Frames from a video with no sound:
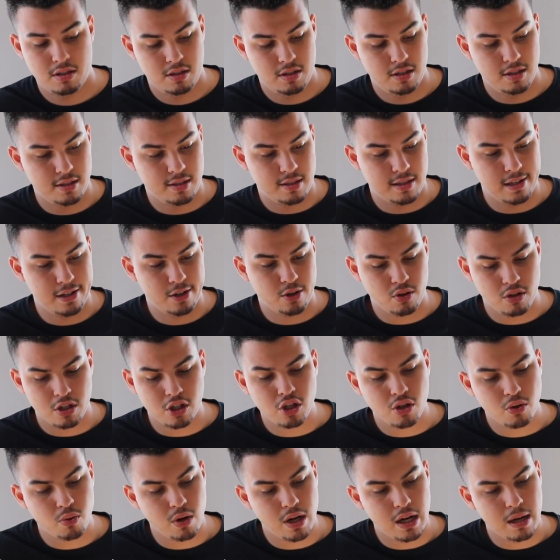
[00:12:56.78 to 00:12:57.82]
This little,
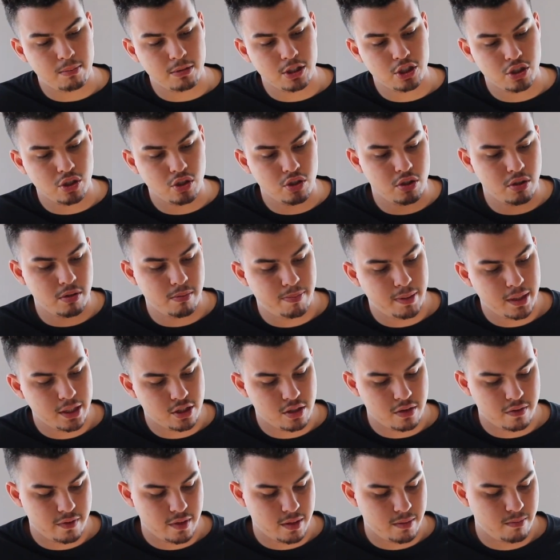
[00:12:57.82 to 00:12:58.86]
you know what, I'm gonna show you a
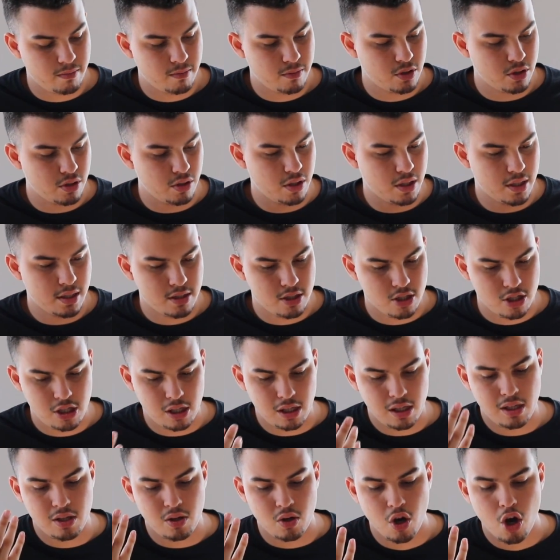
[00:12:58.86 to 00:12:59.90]
picture of him so you can
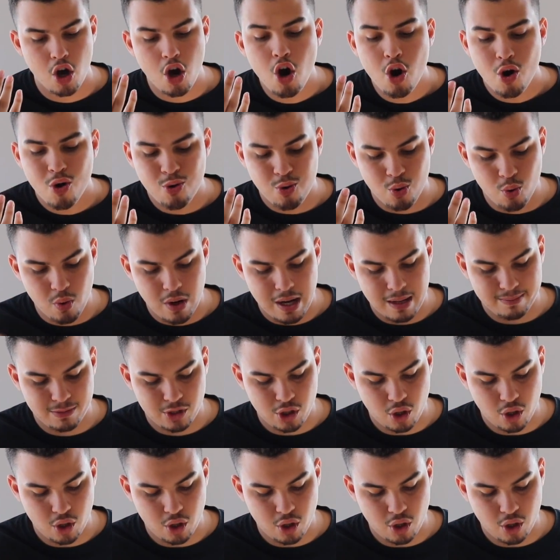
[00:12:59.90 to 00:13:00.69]
see who I'm